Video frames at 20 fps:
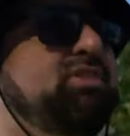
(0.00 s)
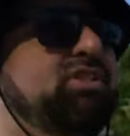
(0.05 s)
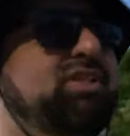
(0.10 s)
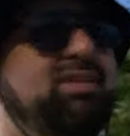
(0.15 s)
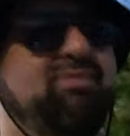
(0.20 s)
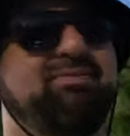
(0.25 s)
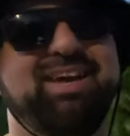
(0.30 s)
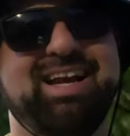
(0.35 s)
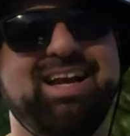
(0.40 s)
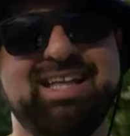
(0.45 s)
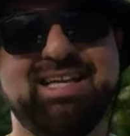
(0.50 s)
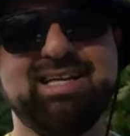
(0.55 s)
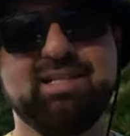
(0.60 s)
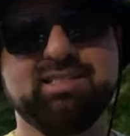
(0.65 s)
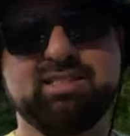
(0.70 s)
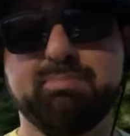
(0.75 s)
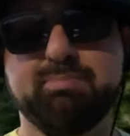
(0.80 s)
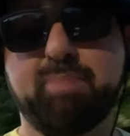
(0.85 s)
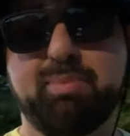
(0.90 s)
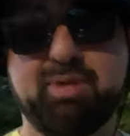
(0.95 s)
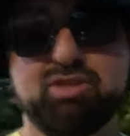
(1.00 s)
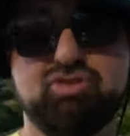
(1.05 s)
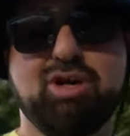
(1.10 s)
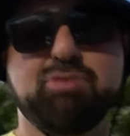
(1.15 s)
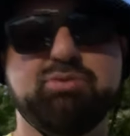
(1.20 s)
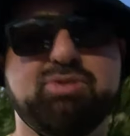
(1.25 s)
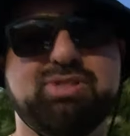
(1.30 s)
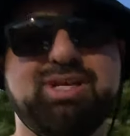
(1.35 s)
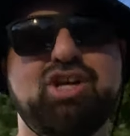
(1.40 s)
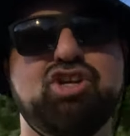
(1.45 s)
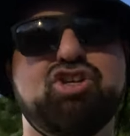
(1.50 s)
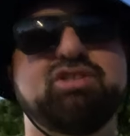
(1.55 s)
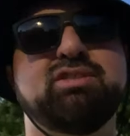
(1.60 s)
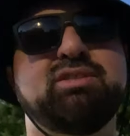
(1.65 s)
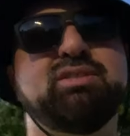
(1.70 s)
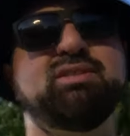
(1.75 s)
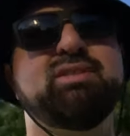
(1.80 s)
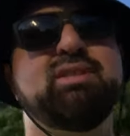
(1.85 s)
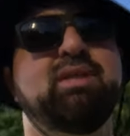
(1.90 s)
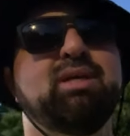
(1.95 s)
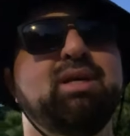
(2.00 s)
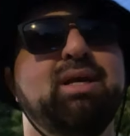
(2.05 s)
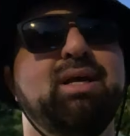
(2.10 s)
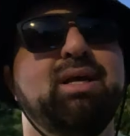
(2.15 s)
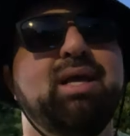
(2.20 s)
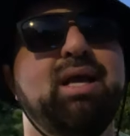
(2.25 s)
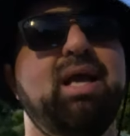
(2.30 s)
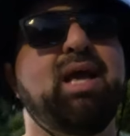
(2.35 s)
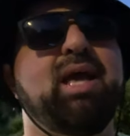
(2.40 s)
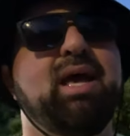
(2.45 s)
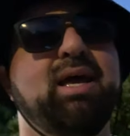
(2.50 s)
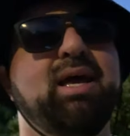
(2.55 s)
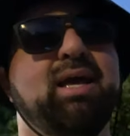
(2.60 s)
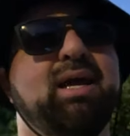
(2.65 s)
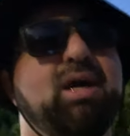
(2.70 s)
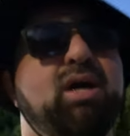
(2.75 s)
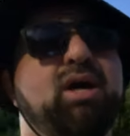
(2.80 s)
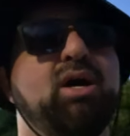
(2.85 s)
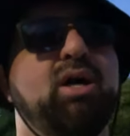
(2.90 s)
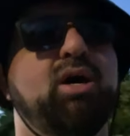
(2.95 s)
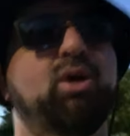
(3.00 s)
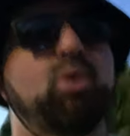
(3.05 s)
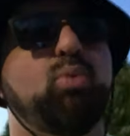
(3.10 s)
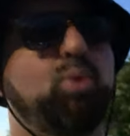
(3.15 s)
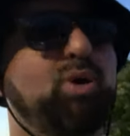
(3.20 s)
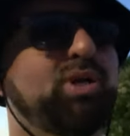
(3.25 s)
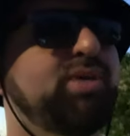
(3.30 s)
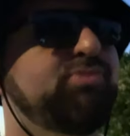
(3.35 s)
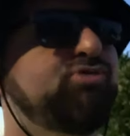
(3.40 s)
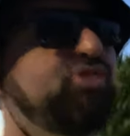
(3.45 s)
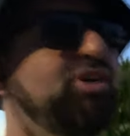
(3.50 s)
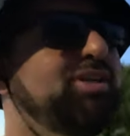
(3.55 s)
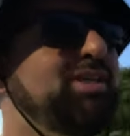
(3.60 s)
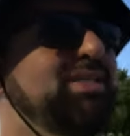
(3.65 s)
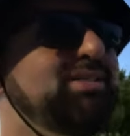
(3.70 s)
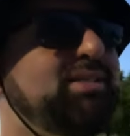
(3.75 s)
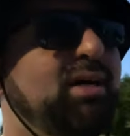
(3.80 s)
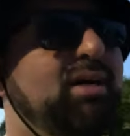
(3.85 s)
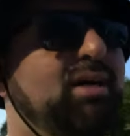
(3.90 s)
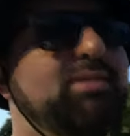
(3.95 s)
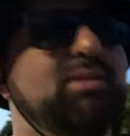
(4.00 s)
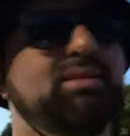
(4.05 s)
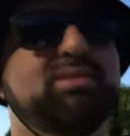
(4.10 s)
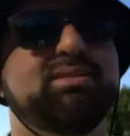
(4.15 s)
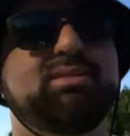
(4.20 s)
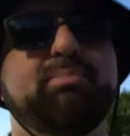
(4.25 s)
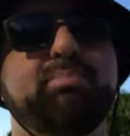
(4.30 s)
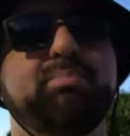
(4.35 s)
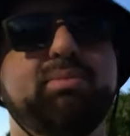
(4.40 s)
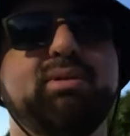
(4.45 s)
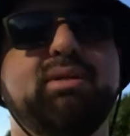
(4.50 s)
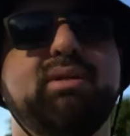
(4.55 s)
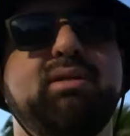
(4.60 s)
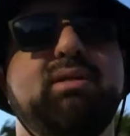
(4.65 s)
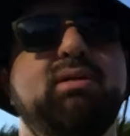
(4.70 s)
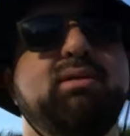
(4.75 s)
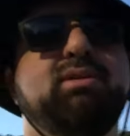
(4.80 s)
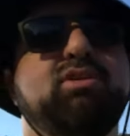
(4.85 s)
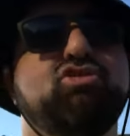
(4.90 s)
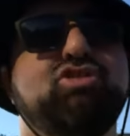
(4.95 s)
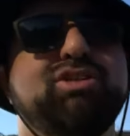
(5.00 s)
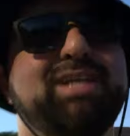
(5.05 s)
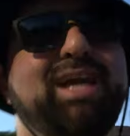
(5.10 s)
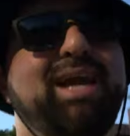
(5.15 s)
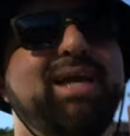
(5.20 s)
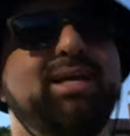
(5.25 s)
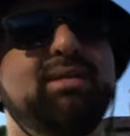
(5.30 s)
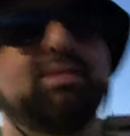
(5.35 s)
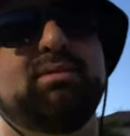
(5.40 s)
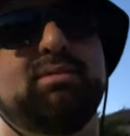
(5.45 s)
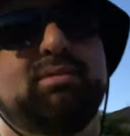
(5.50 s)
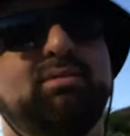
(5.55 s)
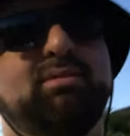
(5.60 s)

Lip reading: convenience and public transportation. What you've really done is simply create